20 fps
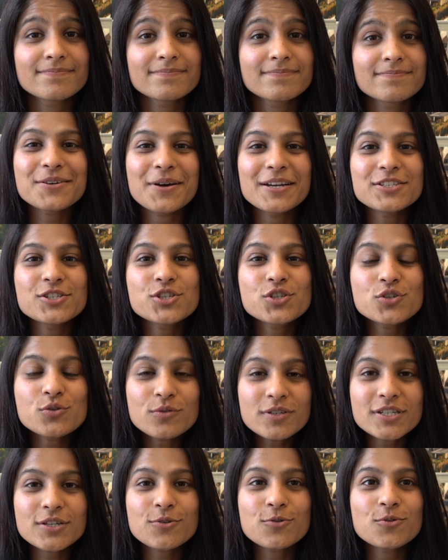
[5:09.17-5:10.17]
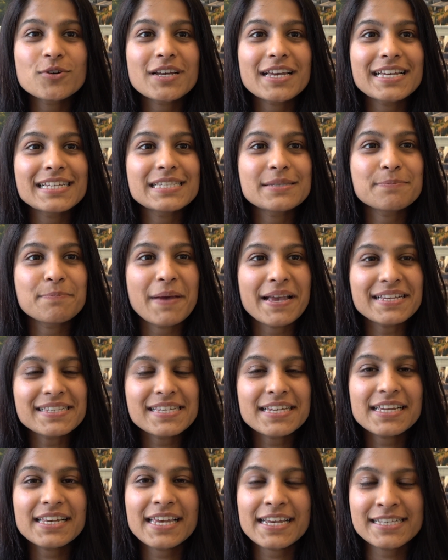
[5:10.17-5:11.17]
So Entschuldigung is
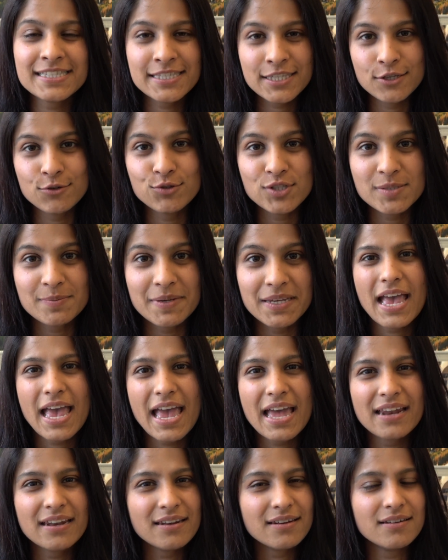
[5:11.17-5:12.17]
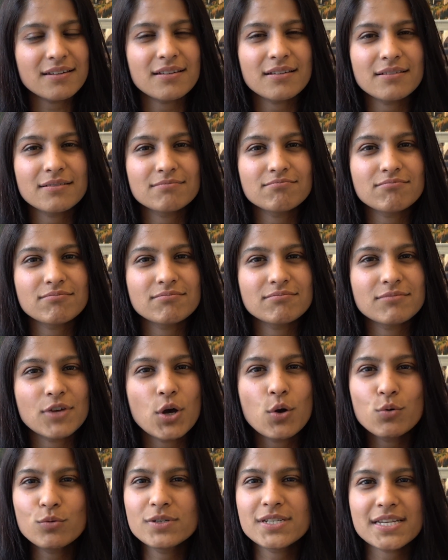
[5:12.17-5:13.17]
basically excuse me, and
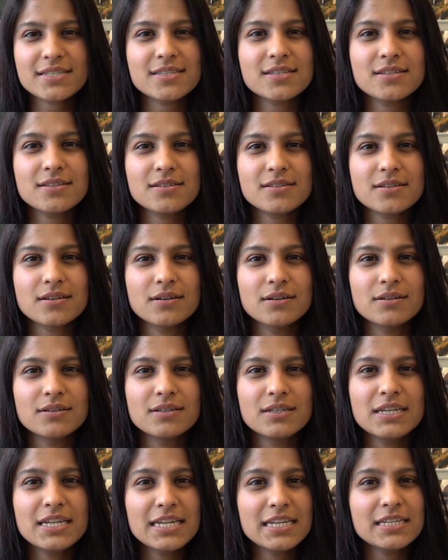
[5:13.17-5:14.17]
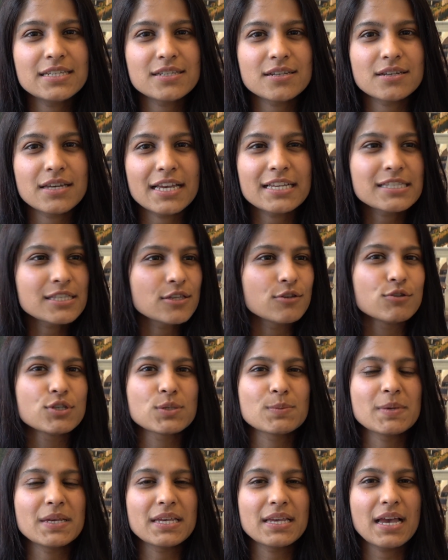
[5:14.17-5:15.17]
who doesn't need excuse
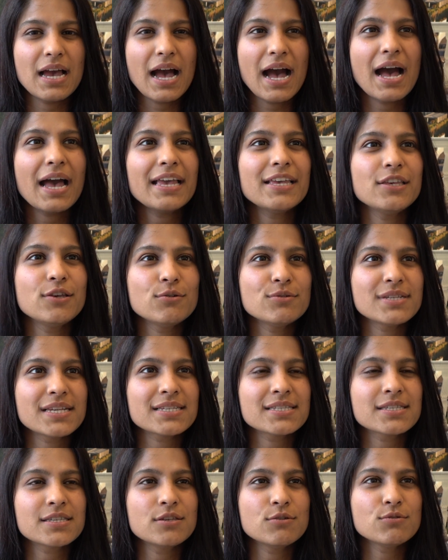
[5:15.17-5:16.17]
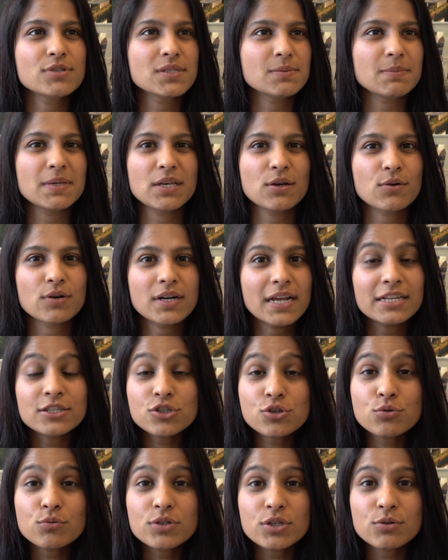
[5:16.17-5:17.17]
me? I use excuse me or
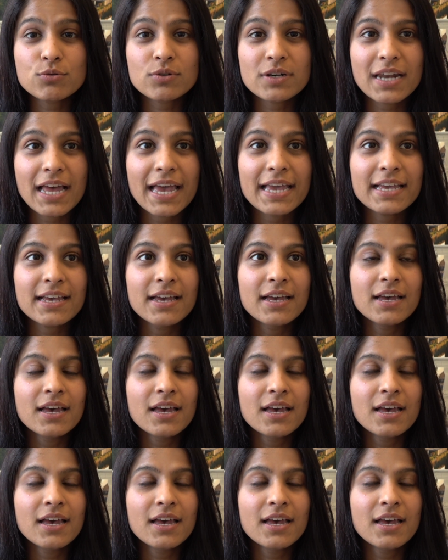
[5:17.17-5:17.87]
Entschuldigung like